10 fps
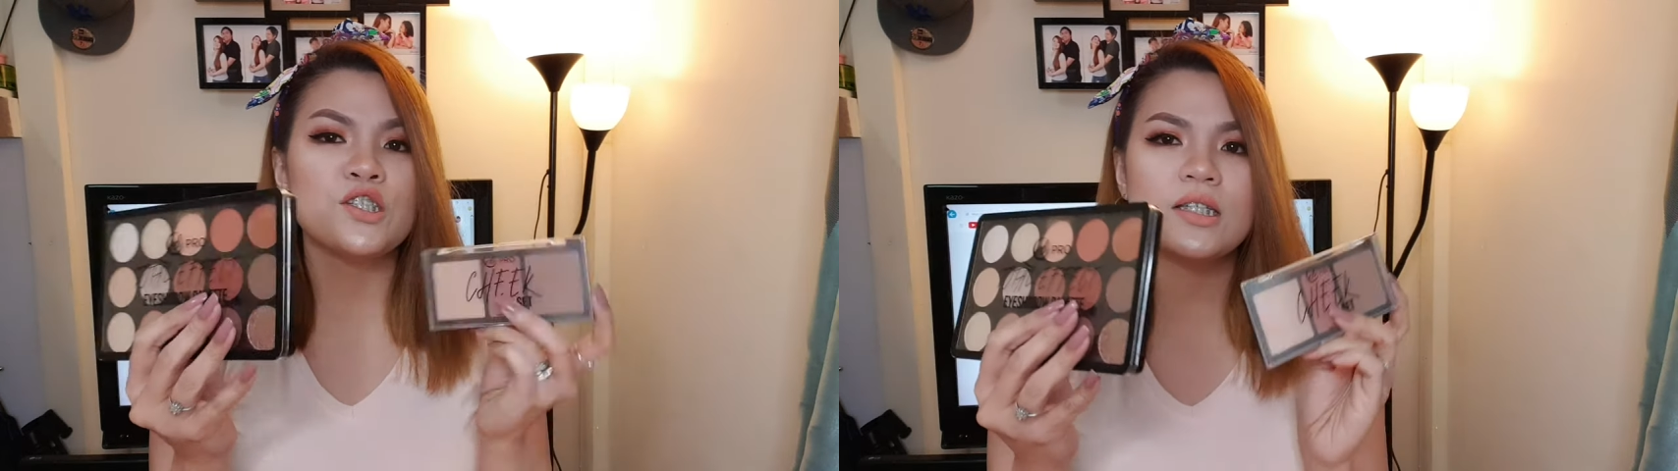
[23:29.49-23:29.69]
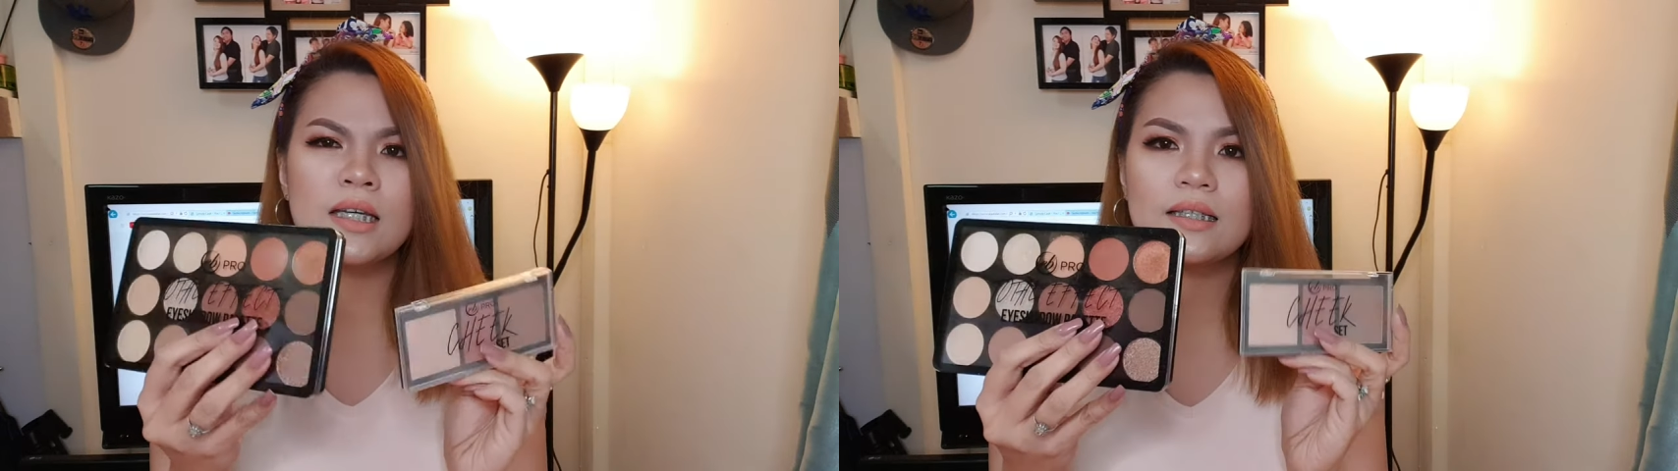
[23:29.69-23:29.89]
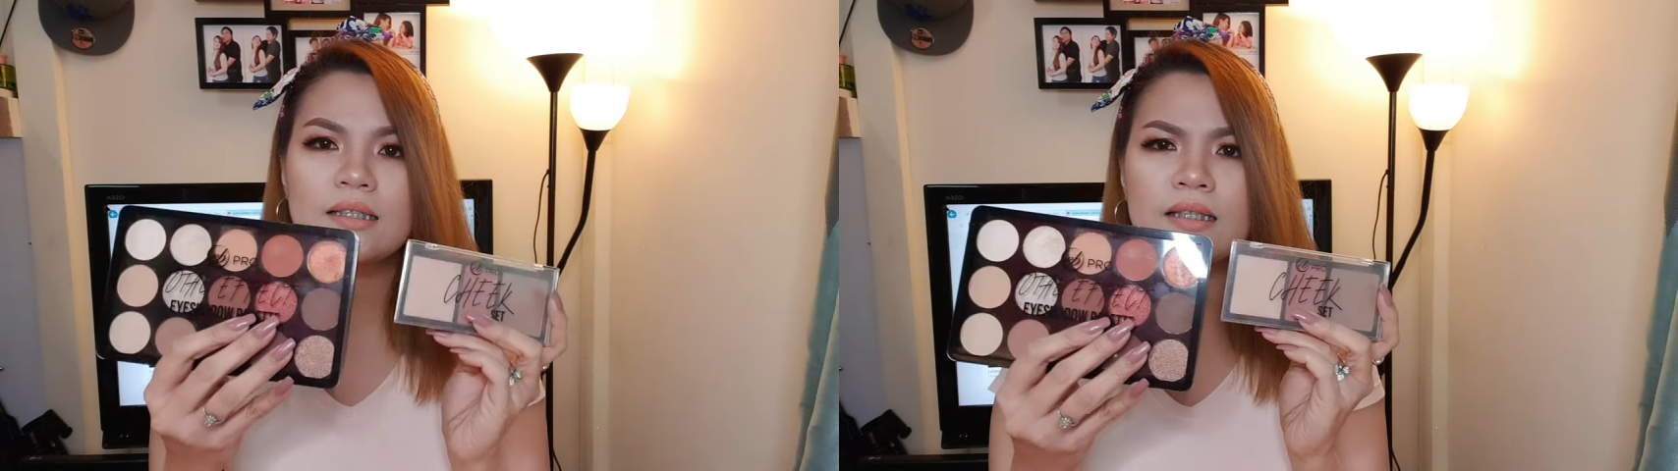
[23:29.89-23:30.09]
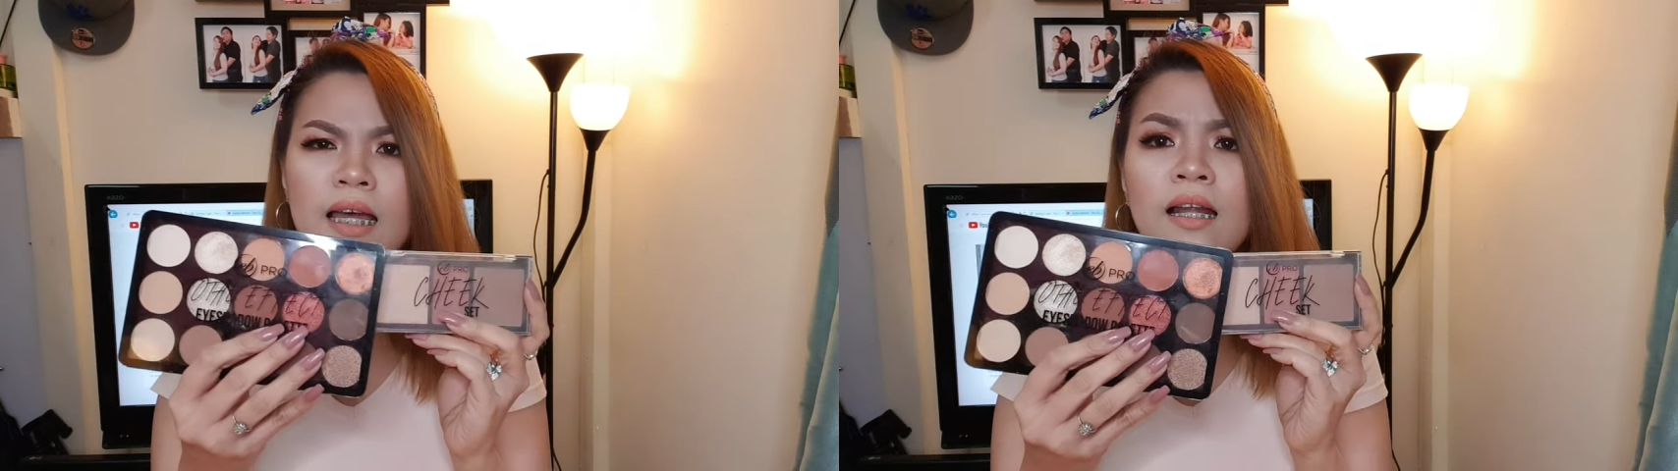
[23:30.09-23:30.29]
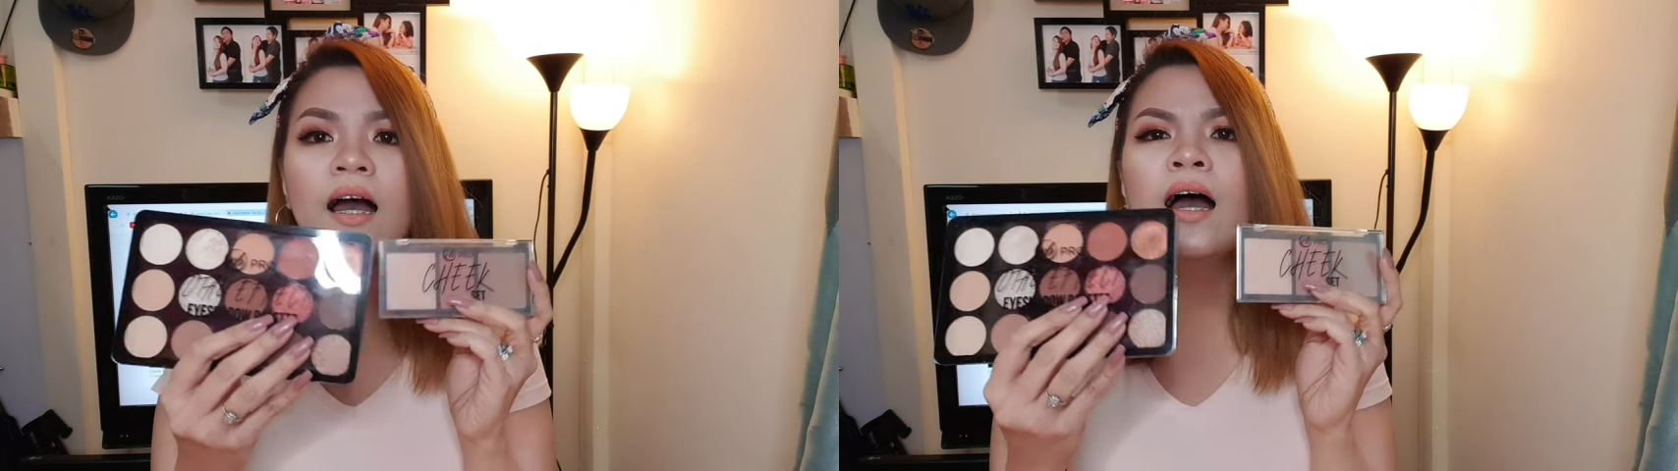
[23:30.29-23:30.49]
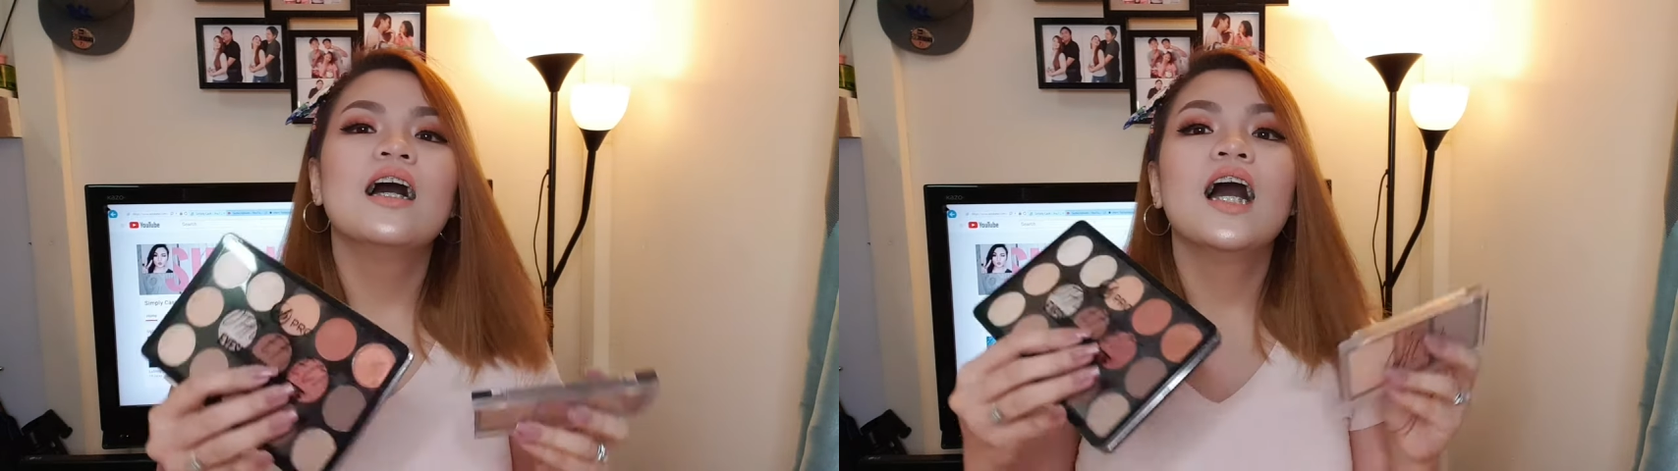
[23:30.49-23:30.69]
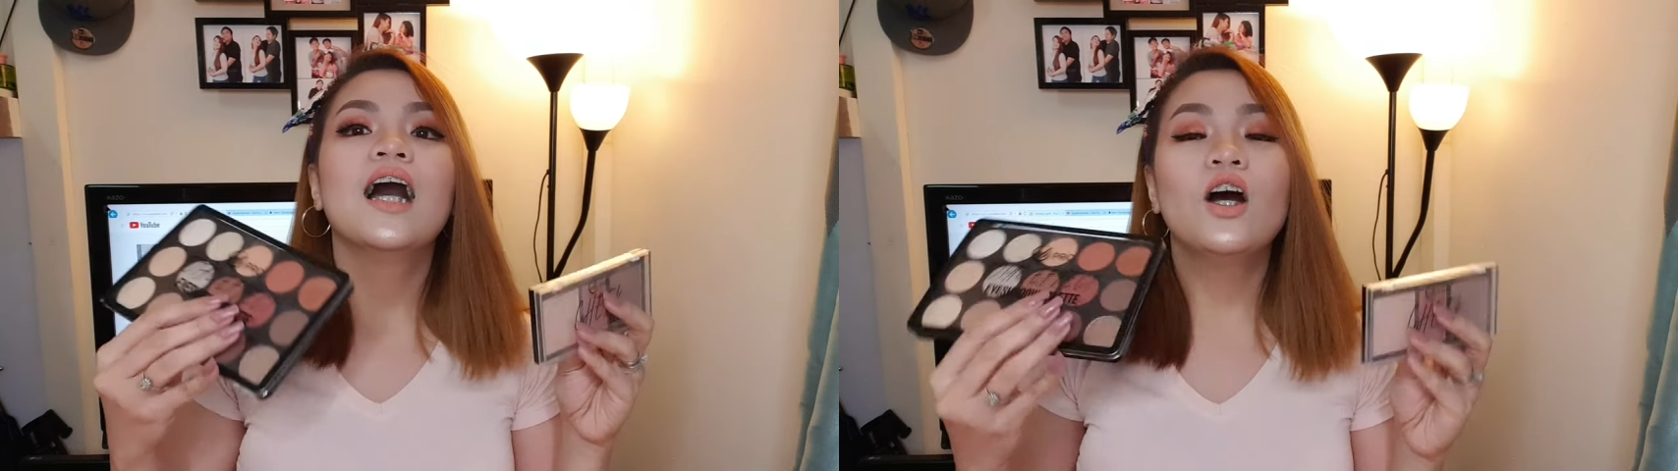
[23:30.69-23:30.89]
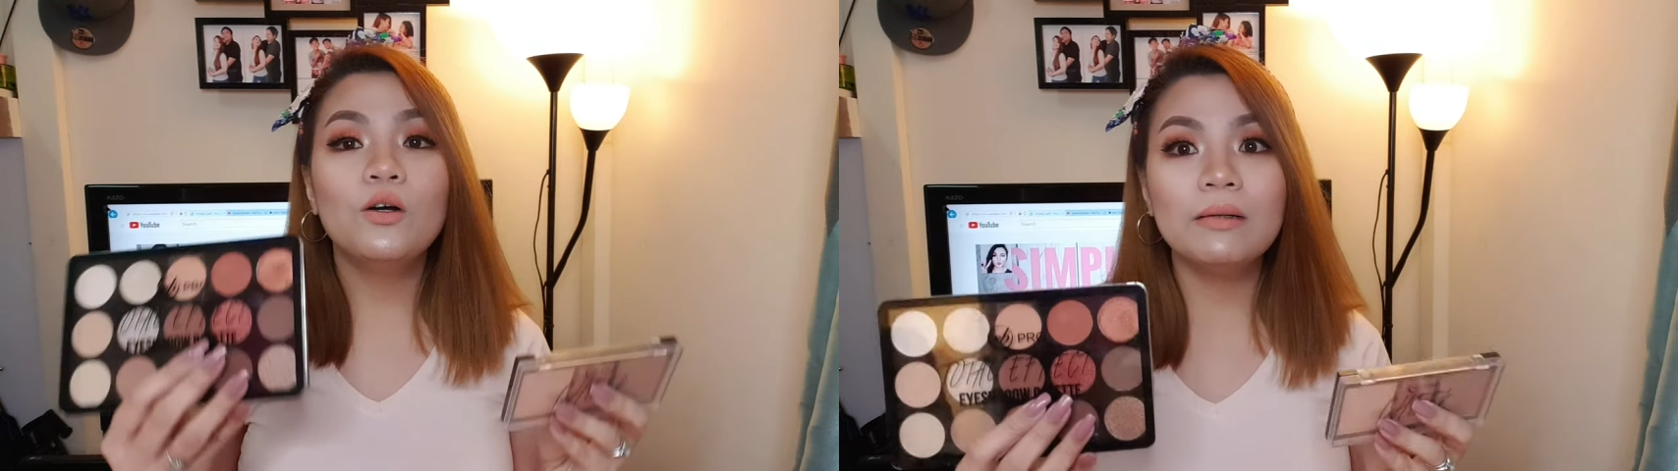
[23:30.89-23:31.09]
cheeks.
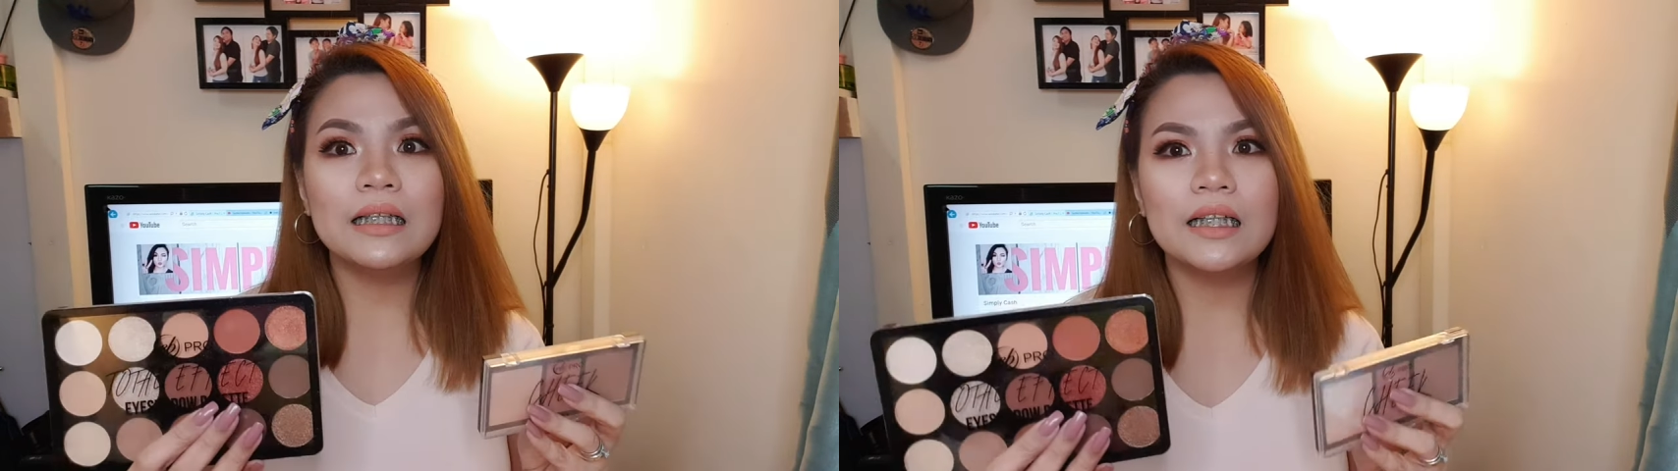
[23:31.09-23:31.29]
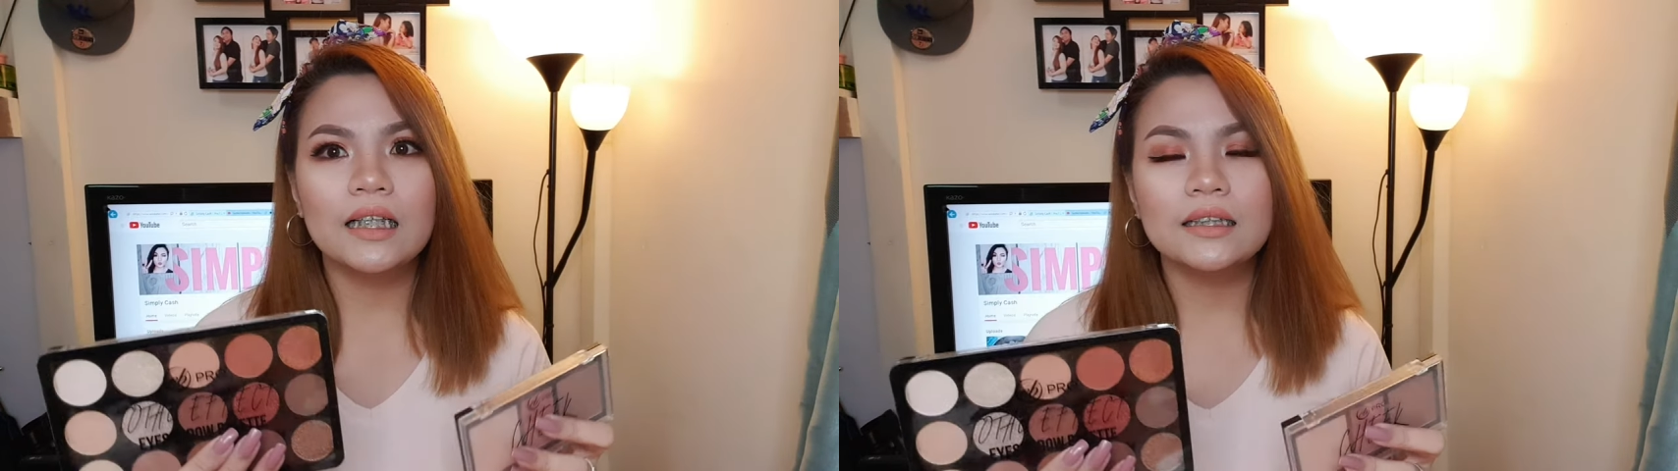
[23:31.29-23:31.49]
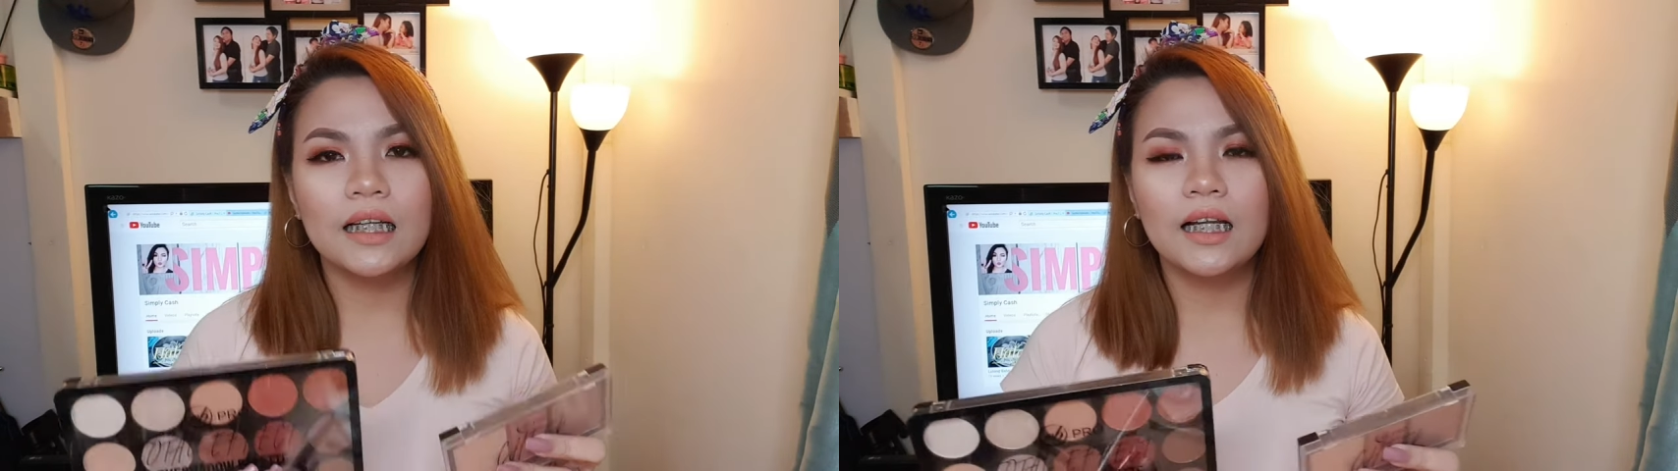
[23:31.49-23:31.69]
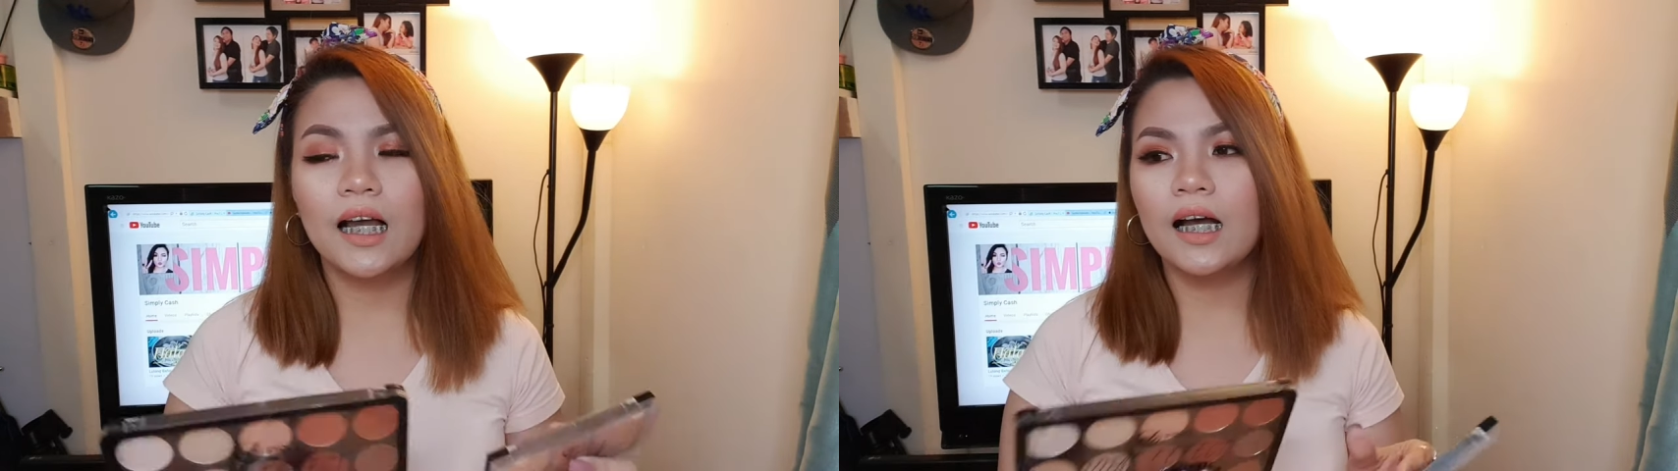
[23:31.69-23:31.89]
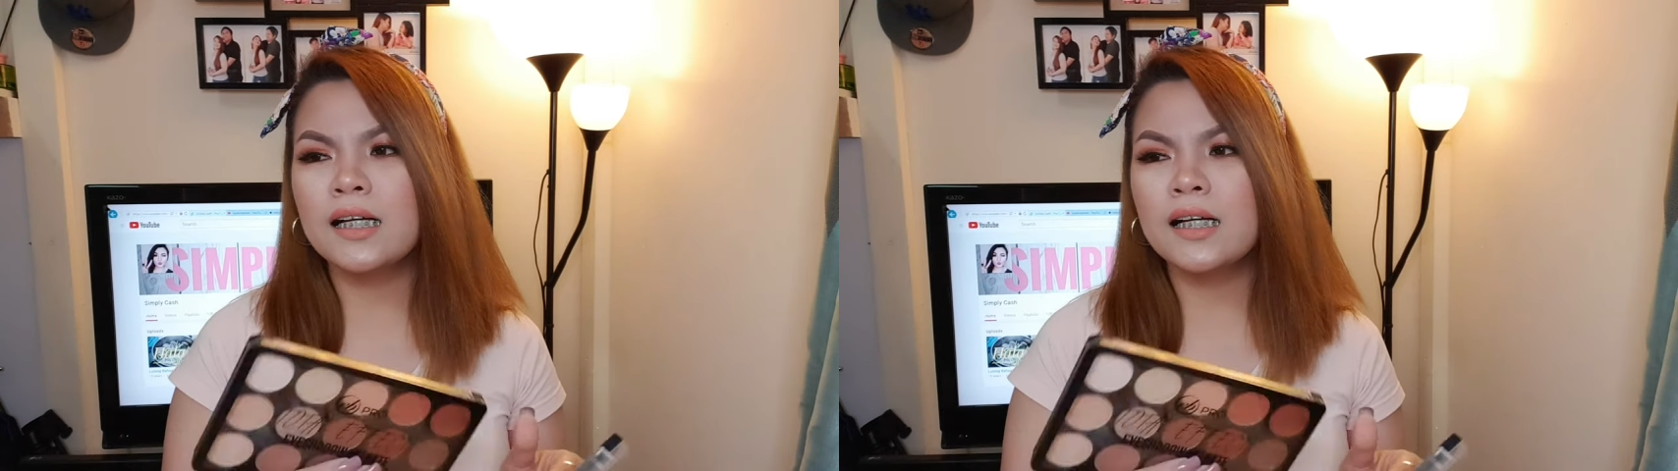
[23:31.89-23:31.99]
Oh my God, talaga.